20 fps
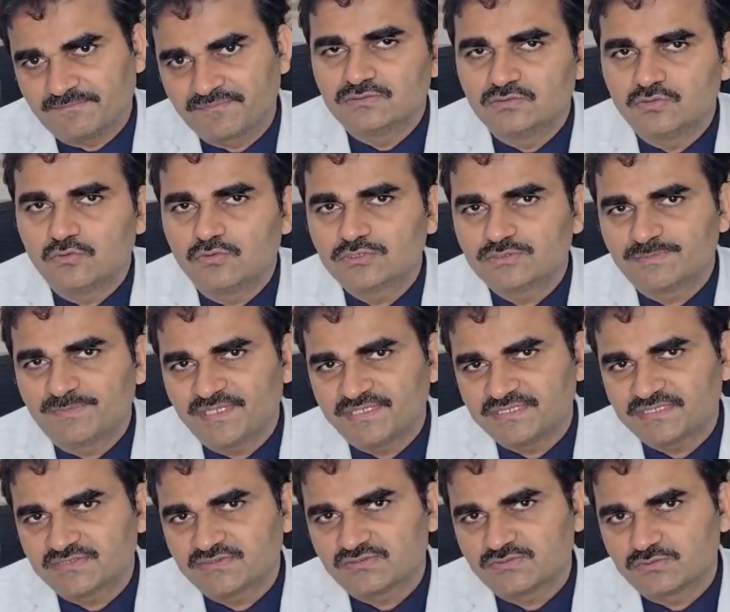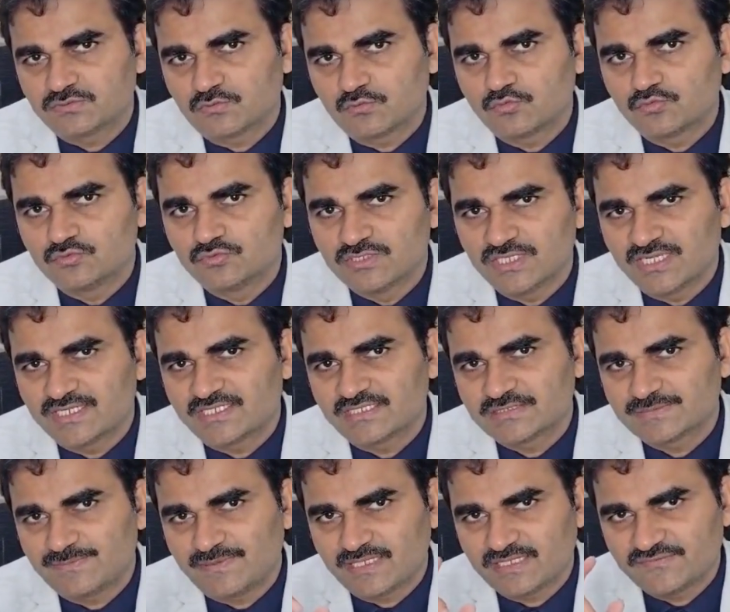Those patients who do not
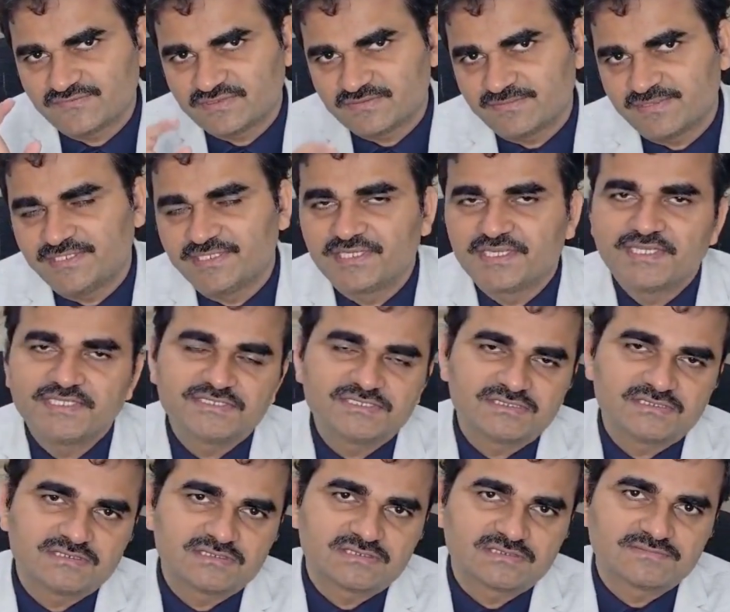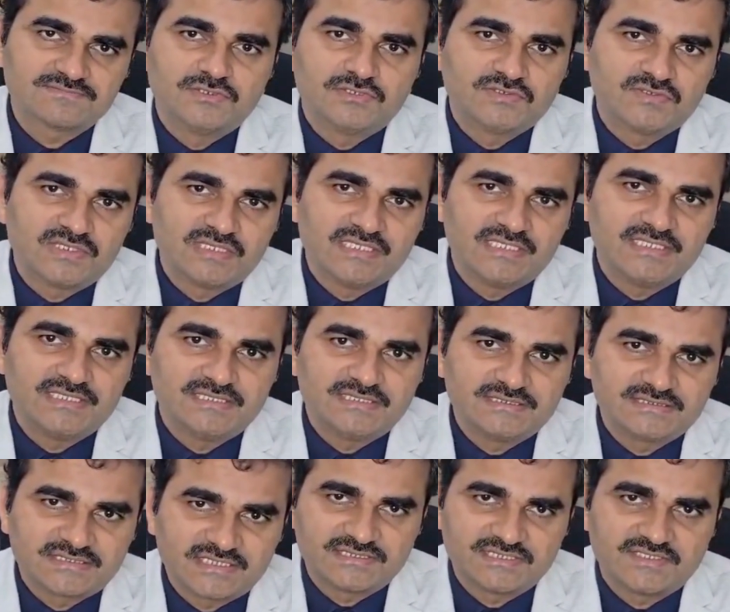respond with medications, usually
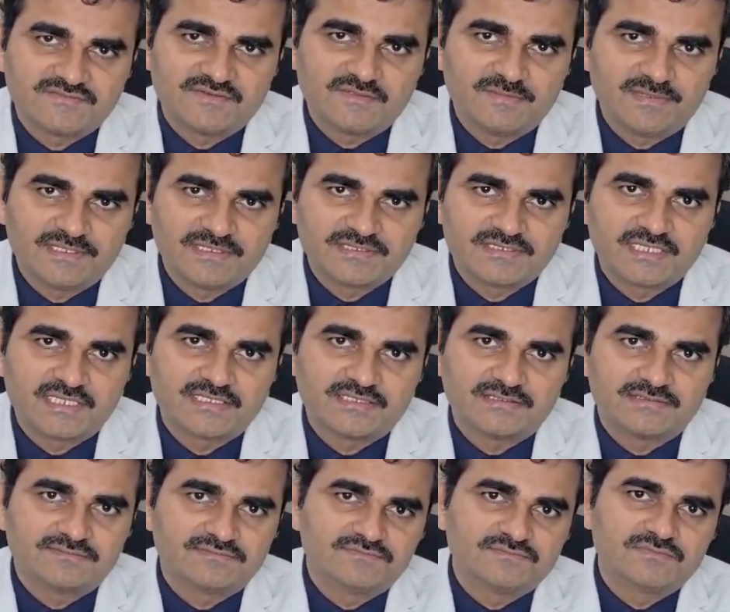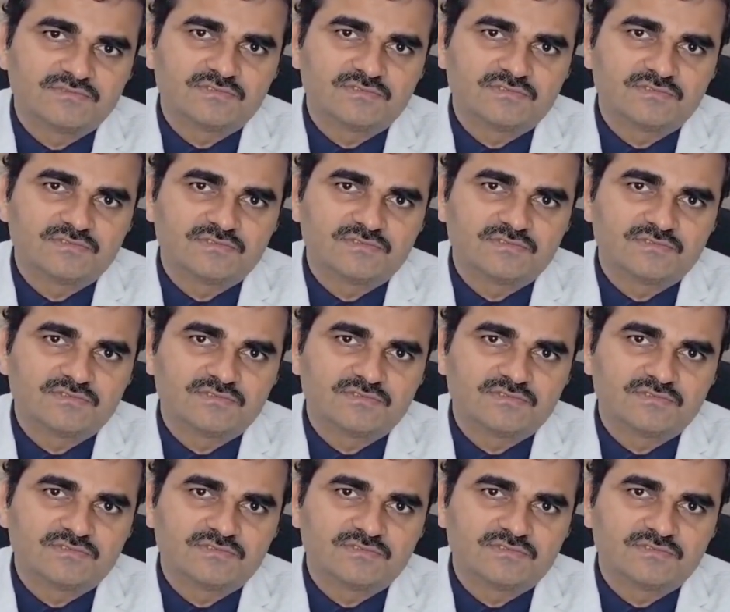surgery will be done.